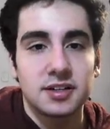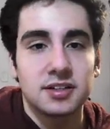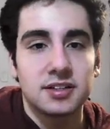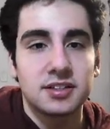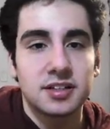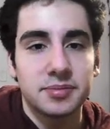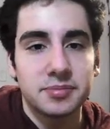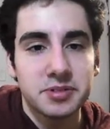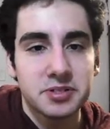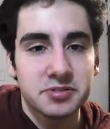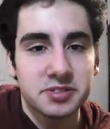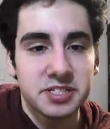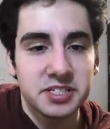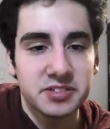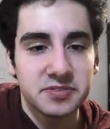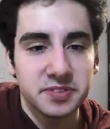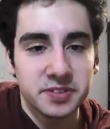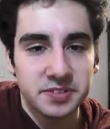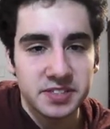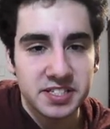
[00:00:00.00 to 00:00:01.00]
Number
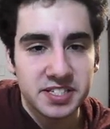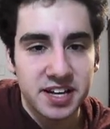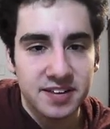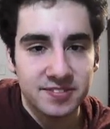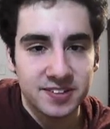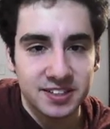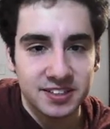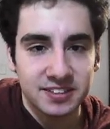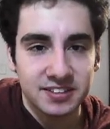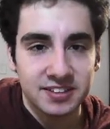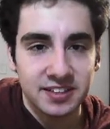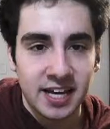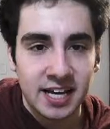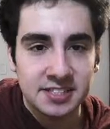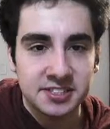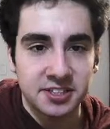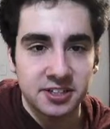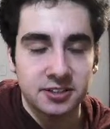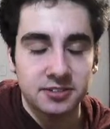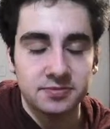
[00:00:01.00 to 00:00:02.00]
357, K
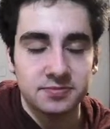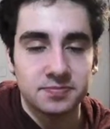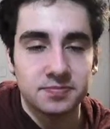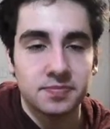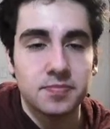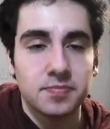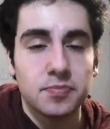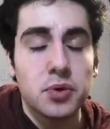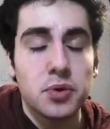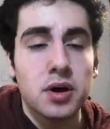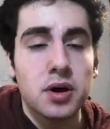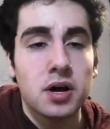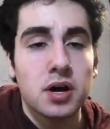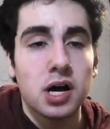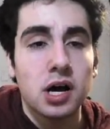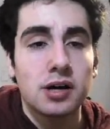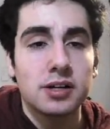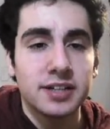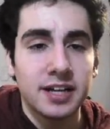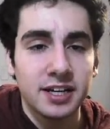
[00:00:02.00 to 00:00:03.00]
turn.
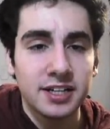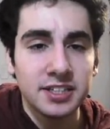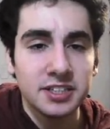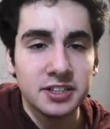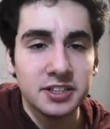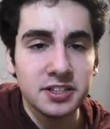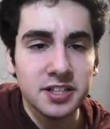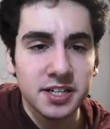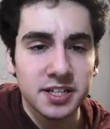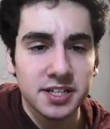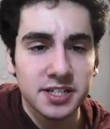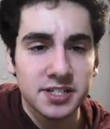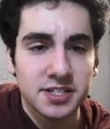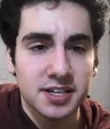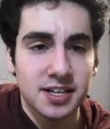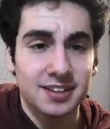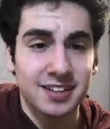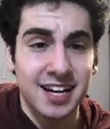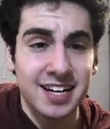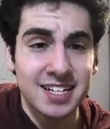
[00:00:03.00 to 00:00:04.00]
A K turn is
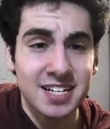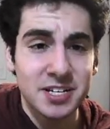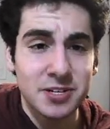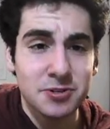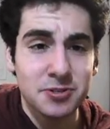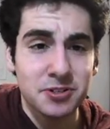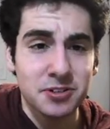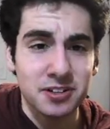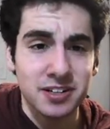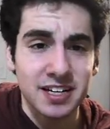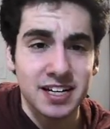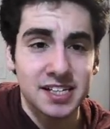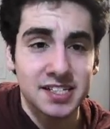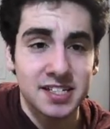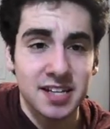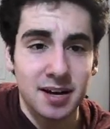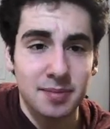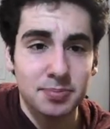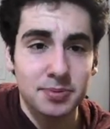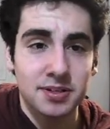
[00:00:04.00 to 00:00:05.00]
like a U turn,
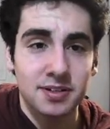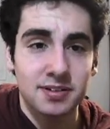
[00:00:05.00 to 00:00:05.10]
except